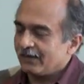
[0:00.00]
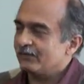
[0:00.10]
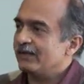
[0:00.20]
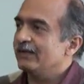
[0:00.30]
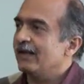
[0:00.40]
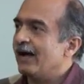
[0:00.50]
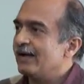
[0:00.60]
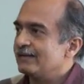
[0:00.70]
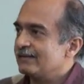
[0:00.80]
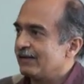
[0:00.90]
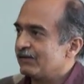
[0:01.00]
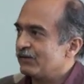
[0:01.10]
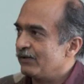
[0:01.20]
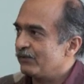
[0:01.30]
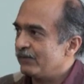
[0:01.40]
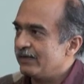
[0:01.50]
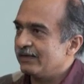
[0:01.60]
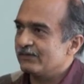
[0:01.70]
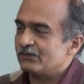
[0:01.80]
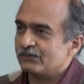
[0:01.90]
a very large section of
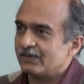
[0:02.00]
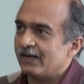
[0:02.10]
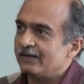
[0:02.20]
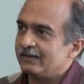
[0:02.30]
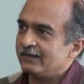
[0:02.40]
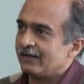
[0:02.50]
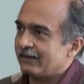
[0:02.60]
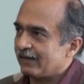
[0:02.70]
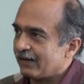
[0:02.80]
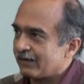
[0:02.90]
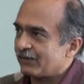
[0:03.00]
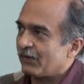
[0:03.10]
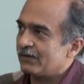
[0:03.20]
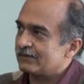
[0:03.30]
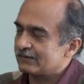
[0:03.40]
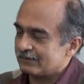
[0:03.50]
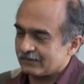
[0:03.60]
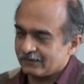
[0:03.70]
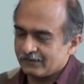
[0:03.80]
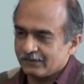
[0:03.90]
Indian society, cutting
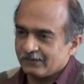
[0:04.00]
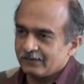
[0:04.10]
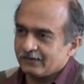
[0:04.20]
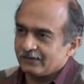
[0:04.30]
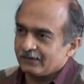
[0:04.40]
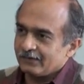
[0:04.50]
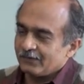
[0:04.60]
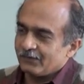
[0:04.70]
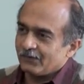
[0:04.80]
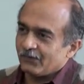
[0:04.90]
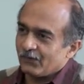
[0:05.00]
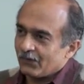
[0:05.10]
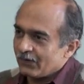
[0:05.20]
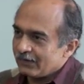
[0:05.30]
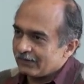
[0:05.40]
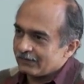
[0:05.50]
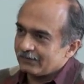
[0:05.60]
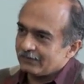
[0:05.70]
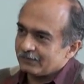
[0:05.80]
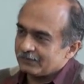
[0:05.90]
across all
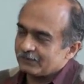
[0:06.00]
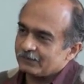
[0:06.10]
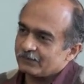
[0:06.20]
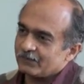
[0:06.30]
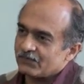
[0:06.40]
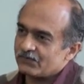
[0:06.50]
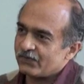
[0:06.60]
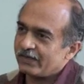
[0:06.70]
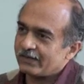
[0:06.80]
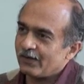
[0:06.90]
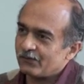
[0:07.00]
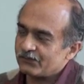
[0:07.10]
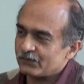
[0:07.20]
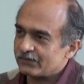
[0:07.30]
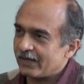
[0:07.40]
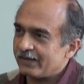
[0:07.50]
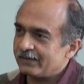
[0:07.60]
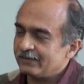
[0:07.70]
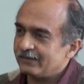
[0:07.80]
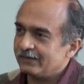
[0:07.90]
strata of
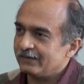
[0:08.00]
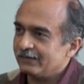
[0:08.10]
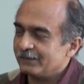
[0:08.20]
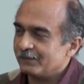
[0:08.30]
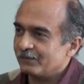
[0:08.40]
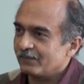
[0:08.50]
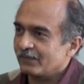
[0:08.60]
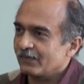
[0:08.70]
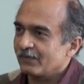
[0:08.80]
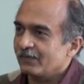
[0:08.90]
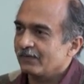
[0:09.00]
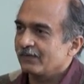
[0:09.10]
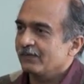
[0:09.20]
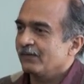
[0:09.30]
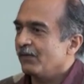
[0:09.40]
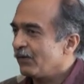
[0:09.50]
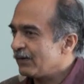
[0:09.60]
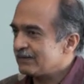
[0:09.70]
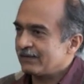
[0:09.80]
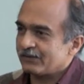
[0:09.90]
society.
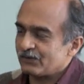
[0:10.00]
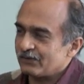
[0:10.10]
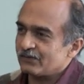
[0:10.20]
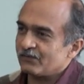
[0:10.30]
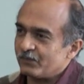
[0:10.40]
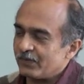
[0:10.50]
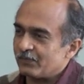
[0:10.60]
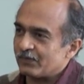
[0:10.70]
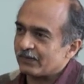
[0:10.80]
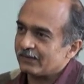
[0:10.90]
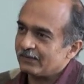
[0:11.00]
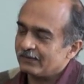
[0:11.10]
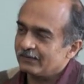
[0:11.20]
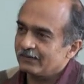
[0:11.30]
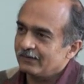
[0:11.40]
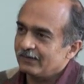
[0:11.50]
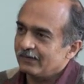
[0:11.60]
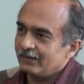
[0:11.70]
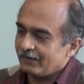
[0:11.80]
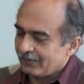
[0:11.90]
All sections of people
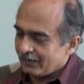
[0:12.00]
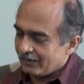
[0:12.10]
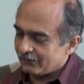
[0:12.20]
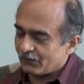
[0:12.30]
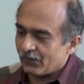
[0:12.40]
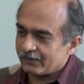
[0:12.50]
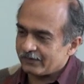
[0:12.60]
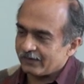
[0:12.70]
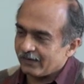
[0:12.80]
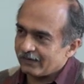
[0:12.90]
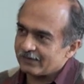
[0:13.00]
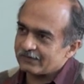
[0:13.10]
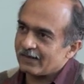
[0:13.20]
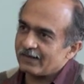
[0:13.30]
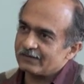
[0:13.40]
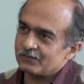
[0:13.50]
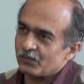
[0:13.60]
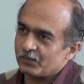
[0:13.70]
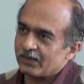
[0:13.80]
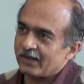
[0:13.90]
have got energized,
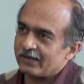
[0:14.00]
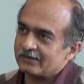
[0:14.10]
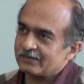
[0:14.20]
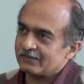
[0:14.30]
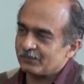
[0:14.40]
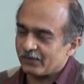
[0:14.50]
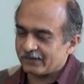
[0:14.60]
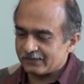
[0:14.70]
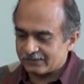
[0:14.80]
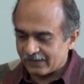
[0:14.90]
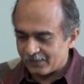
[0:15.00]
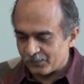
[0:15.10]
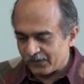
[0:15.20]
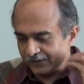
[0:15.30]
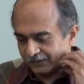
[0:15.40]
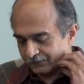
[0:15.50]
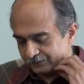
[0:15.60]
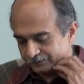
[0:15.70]
mobilized by this campaign.